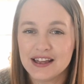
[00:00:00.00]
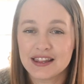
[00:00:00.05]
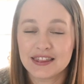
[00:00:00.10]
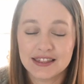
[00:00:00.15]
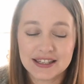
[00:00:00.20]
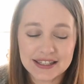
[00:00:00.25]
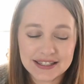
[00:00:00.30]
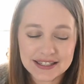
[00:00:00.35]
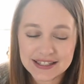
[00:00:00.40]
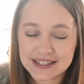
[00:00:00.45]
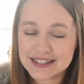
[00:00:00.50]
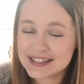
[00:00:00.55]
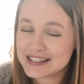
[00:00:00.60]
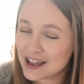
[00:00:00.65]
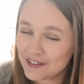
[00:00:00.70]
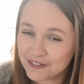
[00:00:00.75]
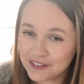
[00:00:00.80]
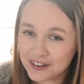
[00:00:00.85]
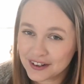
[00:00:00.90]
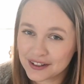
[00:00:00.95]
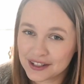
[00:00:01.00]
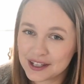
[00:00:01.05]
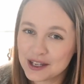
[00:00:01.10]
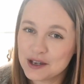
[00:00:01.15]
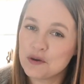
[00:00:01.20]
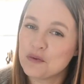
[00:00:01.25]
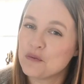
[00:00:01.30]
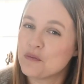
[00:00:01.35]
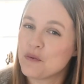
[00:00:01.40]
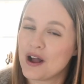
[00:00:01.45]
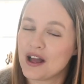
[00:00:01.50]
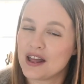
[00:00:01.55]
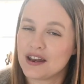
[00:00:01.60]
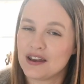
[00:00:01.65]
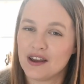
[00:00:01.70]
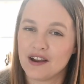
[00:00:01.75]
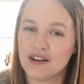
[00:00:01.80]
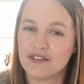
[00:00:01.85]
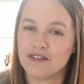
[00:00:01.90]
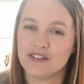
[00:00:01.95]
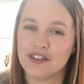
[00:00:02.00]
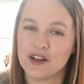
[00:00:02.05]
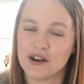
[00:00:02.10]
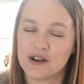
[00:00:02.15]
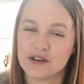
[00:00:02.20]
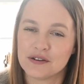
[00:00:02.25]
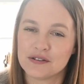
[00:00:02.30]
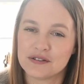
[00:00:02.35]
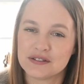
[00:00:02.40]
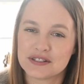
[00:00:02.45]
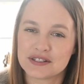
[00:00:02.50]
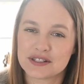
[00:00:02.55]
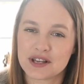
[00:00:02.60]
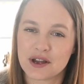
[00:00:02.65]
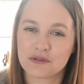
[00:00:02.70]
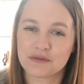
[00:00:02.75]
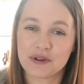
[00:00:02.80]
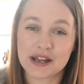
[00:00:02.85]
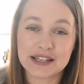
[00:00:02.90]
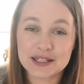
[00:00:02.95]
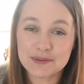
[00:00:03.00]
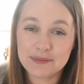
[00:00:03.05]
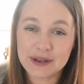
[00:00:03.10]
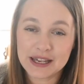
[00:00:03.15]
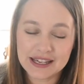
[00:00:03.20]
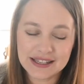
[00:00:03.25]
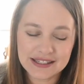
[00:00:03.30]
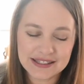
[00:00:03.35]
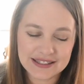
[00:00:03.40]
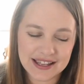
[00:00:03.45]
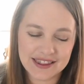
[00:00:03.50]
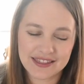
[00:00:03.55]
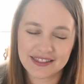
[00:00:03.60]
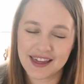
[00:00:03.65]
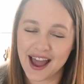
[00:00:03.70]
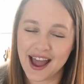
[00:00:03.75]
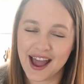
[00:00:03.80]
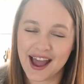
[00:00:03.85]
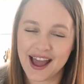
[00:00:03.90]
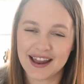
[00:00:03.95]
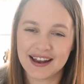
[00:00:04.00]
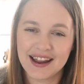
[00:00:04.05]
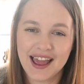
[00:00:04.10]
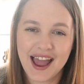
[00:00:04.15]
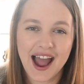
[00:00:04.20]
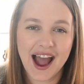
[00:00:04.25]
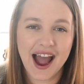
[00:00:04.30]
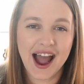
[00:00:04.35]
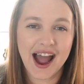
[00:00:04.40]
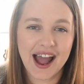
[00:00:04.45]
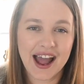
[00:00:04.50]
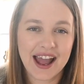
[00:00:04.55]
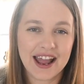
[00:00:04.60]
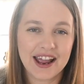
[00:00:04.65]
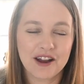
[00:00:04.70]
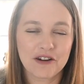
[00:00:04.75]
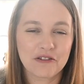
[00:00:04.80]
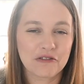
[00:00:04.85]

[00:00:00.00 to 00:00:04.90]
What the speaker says: This is definitely one of those recipes that I